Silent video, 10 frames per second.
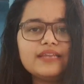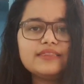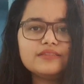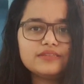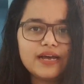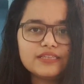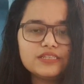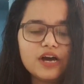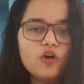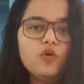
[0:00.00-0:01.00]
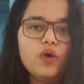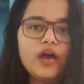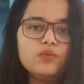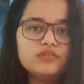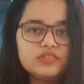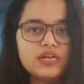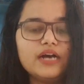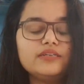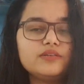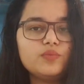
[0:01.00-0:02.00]
and that's how I would
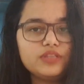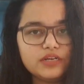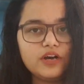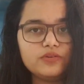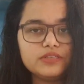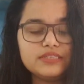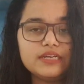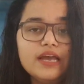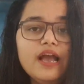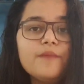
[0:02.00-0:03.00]
start with accountancy.